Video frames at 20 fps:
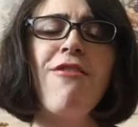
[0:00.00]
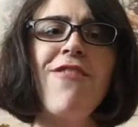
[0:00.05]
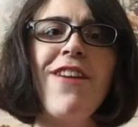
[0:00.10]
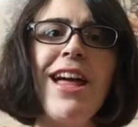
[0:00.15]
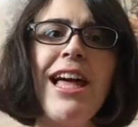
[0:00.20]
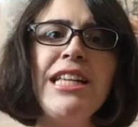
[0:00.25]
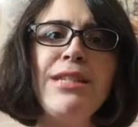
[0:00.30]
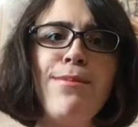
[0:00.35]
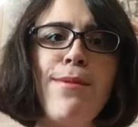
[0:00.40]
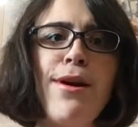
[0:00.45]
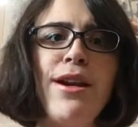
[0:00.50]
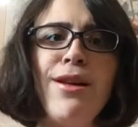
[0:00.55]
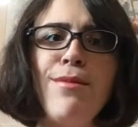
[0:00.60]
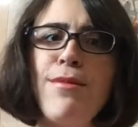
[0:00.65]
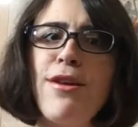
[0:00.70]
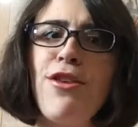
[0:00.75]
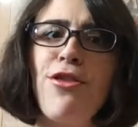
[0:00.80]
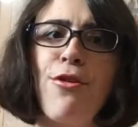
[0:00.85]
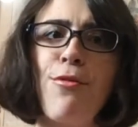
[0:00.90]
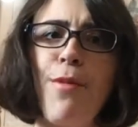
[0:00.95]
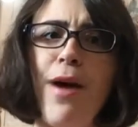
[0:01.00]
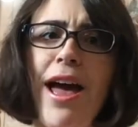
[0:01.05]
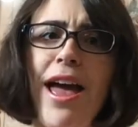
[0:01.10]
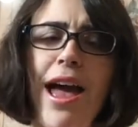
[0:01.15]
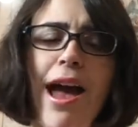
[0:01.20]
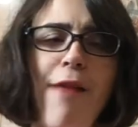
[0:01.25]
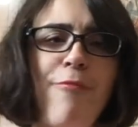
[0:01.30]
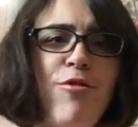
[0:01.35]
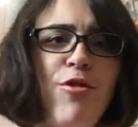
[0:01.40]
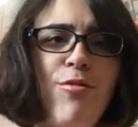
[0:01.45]
feelings about him either way
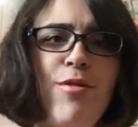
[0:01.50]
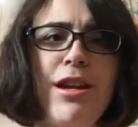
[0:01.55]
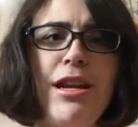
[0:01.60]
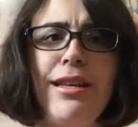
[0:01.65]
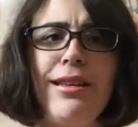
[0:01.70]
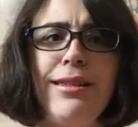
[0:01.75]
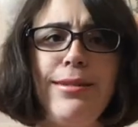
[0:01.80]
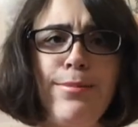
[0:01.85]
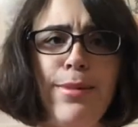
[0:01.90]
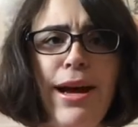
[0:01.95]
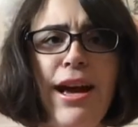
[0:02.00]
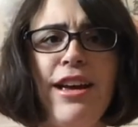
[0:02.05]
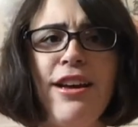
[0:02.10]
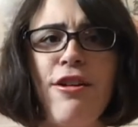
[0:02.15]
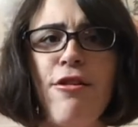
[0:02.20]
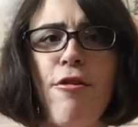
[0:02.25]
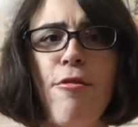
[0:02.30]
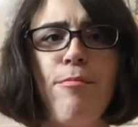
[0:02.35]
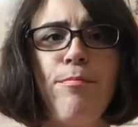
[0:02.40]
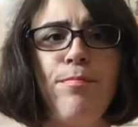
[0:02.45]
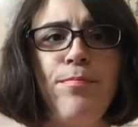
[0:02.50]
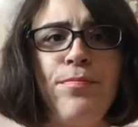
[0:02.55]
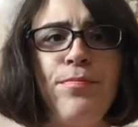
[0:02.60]
after reading his bio.